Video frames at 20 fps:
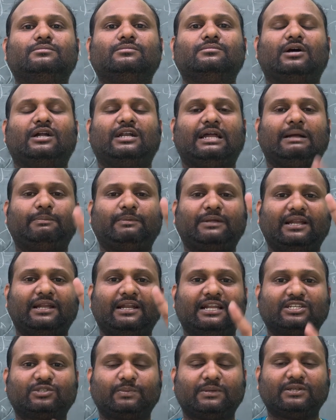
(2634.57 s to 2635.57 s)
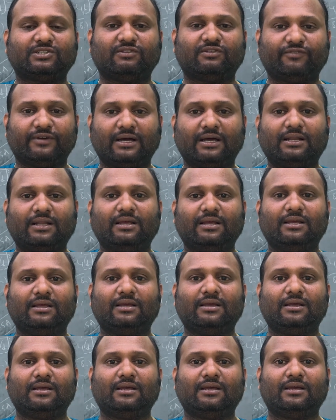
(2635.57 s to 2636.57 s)
And obtain an expression for
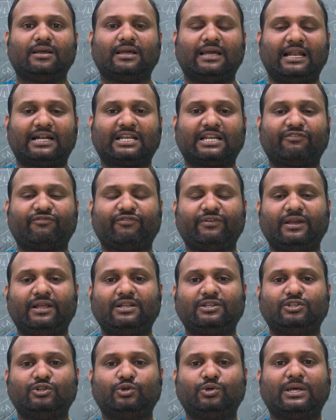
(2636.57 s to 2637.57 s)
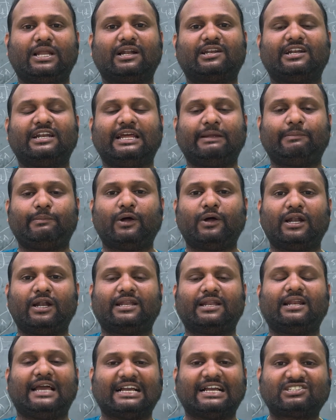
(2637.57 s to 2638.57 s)
electric field due to electric dipole
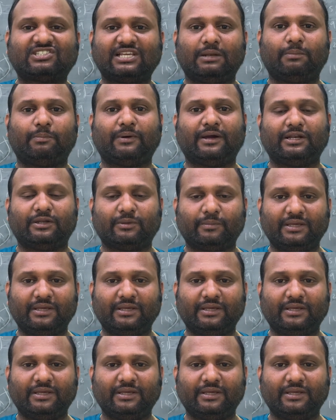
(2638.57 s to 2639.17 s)
at an axial point.